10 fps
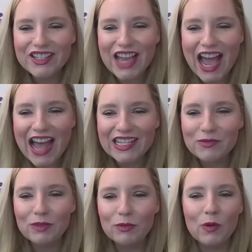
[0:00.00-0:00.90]

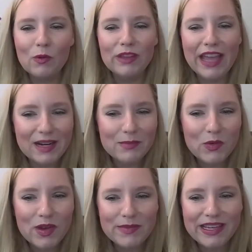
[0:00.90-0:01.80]
chats with
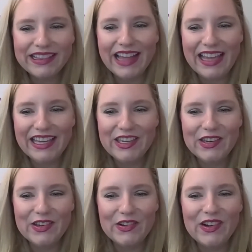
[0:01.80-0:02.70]
relatable women like
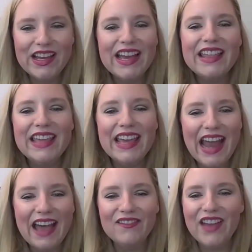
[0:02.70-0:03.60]
you that
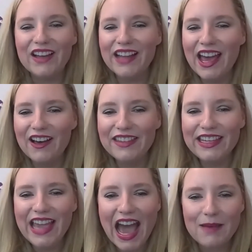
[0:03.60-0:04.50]
have found
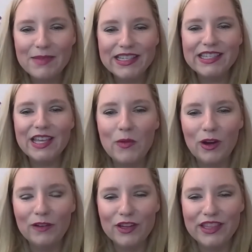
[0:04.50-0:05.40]
healthy habits
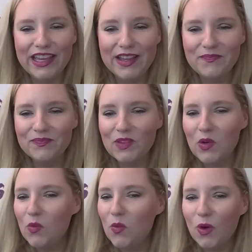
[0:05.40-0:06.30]
work for them.
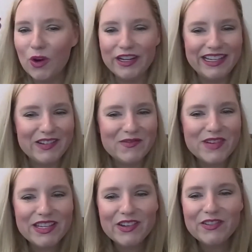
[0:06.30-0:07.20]
Warning,
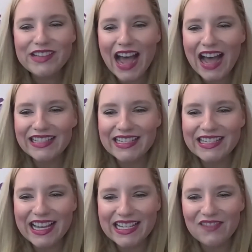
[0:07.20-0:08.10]
we do not discuss